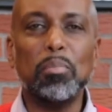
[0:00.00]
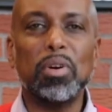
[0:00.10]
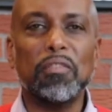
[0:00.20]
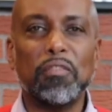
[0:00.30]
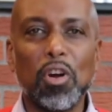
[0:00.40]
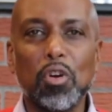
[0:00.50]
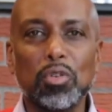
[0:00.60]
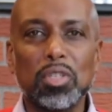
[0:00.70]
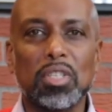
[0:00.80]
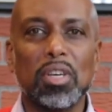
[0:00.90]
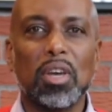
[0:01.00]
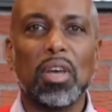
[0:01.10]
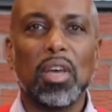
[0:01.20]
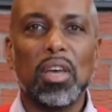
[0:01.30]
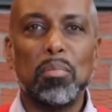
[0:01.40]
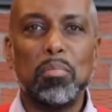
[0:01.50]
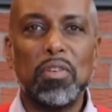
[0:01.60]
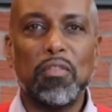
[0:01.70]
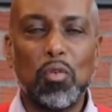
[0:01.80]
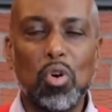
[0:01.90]
But first,
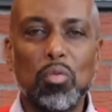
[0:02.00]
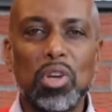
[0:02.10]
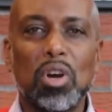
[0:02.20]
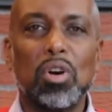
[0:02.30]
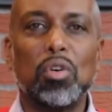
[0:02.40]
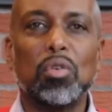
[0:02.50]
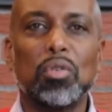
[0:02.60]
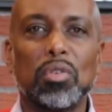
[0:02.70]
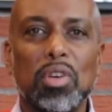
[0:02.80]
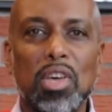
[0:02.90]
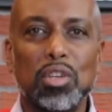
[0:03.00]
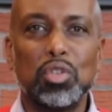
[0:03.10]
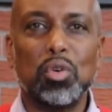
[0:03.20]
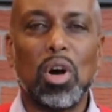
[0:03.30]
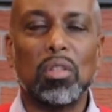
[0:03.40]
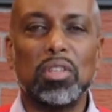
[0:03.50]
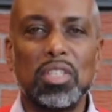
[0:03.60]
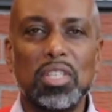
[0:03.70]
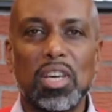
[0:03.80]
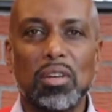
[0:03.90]
before we go into all the
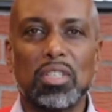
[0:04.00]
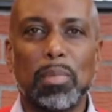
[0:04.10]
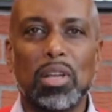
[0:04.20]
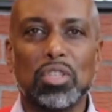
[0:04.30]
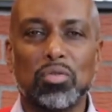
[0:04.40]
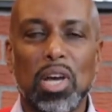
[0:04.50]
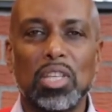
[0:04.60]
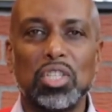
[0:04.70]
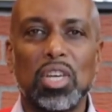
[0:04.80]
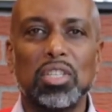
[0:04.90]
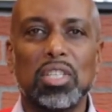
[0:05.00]
details about astrology, I